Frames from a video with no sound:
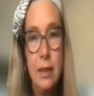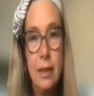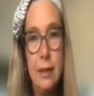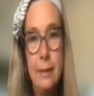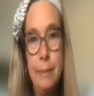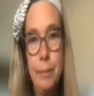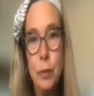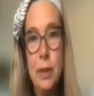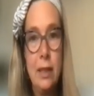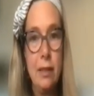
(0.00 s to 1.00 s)
Um,
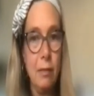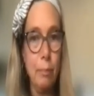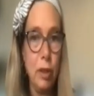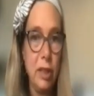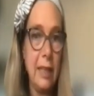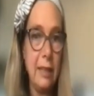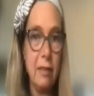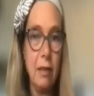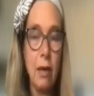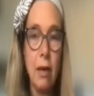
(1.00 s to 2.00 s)
we'd need to protect
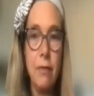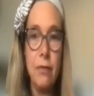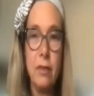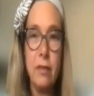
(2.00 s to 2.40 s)
and look after.